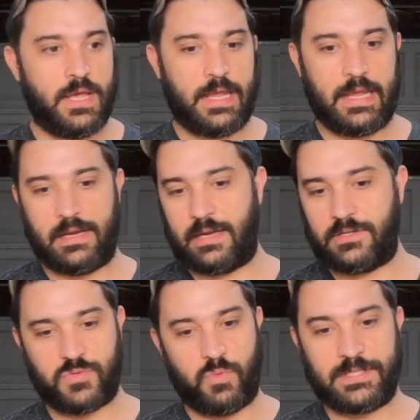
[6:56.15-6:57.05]
and I
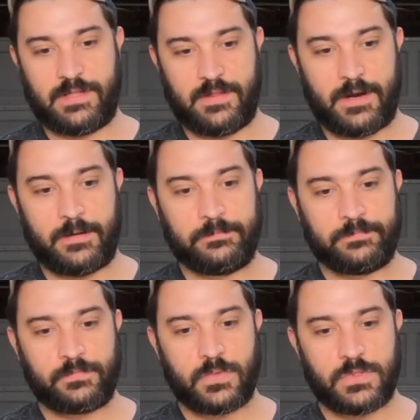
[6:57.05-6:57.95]
just wasn't there.
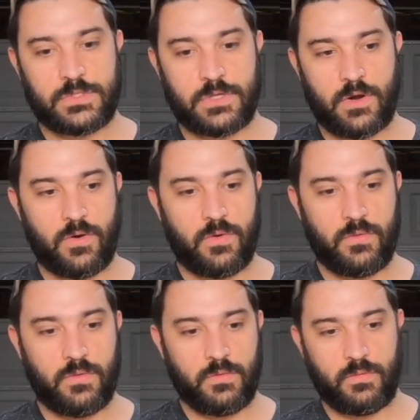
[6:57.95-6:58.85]

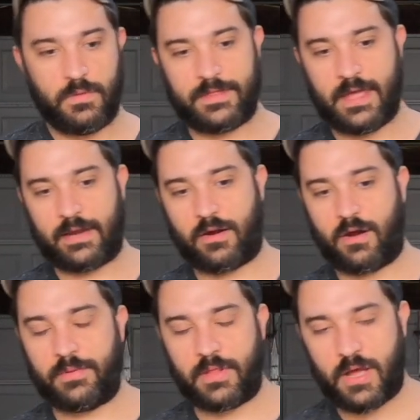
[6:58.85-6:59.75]
So with that
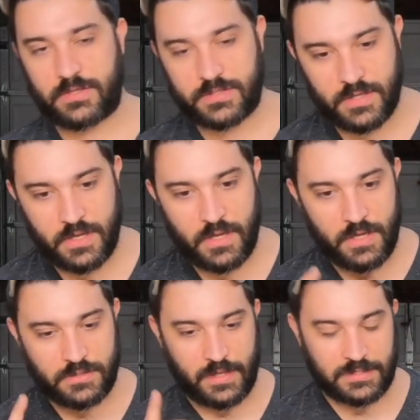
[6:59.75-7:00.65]
carbon loss.
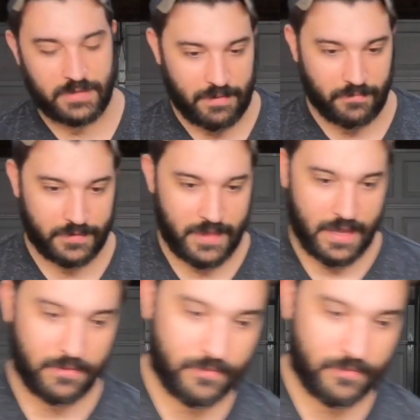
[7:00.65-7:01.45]
So that's what happened with that.